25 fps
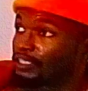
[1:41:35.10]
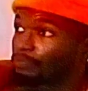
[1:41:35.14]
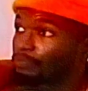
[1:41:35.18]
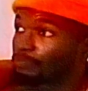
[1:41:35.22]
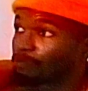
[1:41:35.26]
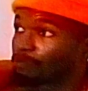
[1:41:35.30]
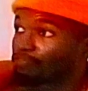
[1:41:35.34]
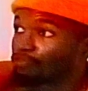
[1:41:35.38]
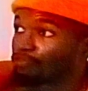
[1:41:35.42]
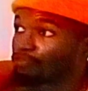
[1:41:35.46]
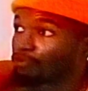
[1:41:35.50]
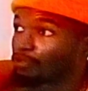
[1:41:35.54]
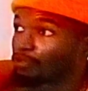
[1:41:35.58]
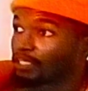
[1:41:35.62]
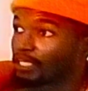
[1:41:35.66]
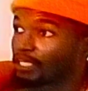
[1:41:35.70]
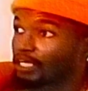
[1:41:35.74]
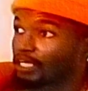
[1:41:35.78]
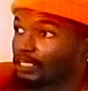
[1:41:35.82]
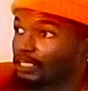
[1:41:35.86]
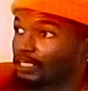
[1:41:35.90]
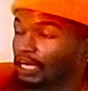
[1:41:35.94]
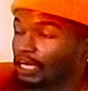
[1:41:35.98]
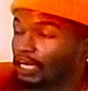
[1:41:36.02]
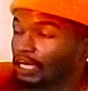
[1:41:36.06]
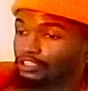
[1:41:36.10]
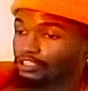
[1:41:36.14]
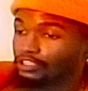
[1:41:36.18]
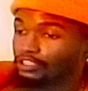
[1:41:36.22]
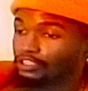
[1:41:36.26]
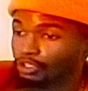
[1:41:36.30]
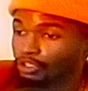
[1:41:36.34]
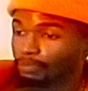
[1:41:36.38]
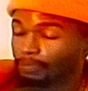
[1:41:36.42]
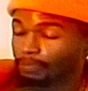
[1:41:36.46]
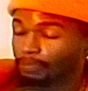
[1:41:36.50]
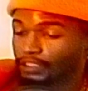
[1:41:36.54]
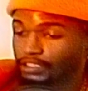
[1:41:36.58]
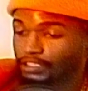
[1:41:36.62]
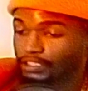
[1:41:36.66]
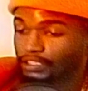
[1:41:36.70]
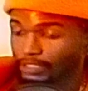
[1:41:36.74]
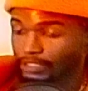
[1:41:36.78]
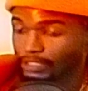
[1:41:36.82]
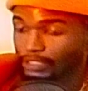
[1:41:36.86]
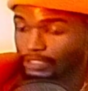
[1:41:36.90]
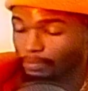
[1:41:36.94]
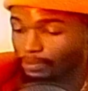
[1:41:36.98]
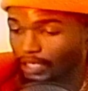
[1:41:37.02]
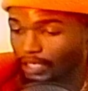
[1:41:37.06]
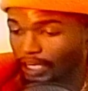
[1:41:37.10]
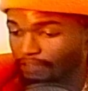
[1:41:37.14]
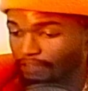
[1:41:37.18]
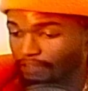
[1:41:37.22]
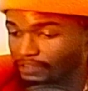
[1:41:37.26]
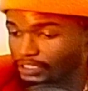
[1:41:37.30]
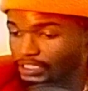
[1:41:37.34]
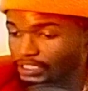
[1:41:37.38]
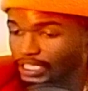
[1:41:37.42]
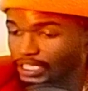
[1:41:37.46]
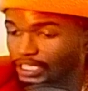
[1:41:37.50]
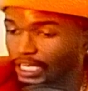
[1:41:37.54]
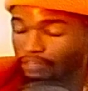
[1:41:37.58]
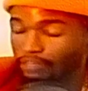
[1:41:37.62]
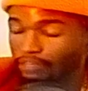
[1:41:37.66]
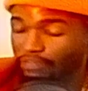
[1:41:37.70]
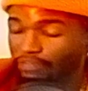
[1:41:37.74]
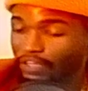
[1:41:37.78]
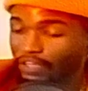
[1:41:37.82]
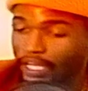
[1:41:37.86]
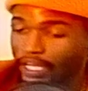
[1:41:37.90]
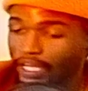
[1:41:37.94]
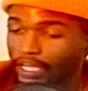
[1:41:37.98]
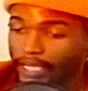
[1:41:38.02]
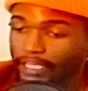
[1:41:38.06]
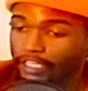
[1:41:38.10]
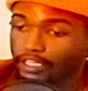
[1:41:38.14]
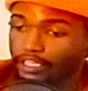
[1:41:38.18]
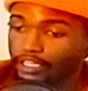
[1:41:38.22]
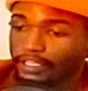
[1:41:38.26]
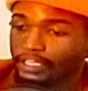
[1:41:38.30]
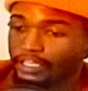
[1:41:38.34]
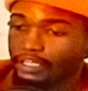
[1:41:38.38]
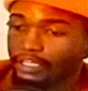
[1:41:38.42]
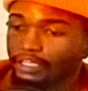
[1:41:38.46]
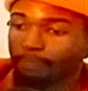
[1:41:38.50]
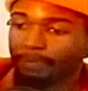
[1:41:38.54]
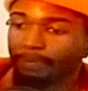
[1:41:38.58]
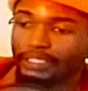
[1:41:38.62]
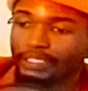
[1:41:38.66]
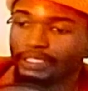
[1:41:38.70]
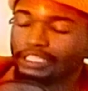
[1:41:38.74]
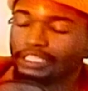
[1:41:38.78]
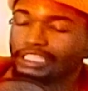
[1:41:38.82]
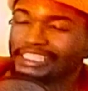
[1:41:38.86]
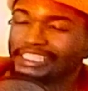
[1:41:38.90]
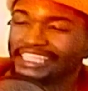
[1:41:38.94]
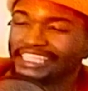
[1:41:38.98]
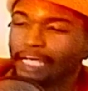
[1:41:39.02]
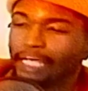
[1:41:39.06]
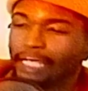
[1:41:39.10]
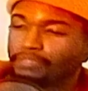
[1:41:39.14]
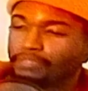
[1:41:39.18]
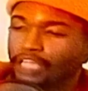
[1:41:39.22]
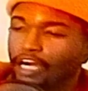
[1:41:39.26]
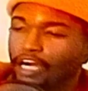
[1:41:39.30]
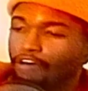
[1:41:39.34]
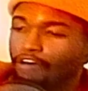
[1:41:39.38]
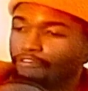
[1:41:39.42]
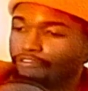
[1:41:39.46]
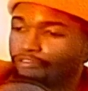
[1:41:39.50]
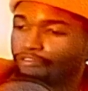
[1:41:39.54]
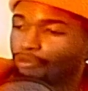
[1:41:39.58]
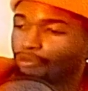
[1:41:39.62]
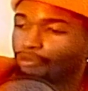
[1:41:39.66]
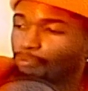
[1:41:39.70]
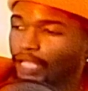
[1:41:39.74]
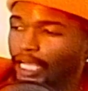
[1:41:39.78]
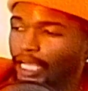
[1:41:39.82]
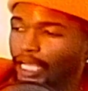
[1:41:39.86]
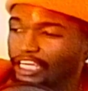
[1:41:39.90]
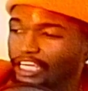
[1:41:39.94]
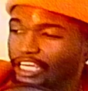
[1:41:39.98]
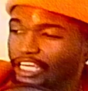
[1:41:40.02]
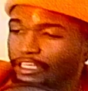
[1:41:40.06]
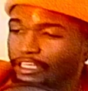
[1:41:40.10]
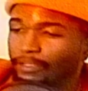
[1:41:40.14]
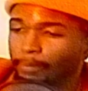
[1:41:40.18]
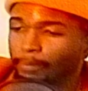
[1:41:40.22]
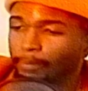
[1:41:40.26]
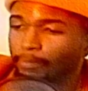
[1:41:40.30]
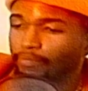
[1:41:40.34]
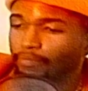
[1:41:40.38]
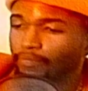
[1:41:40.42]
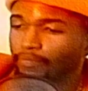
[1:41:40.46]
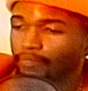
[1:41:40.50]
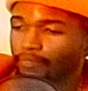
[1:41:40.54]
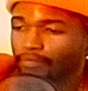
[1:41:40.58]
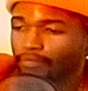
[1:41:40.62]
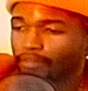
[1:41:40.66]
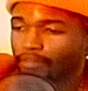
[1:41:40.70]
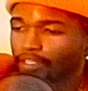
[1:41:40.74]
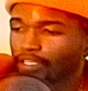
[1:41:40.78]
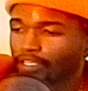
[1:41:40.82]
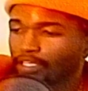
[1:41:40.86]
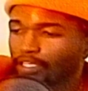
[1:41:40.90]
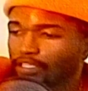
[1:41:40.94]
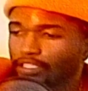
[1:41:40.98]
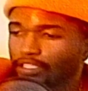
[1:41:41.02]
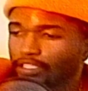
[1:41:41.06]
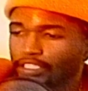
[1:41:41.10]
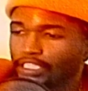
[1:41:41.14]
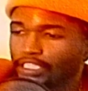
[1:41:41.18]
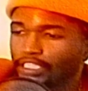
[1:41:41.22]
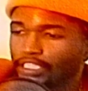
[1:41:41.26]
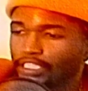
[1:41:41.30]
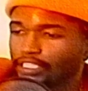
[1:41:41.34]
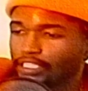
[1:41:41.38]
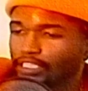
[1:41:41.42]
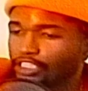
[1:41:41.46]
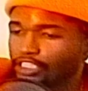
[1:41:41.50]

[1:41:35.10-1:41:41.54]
before that, like October, September, I've just kind of like completely tapped out from like getting these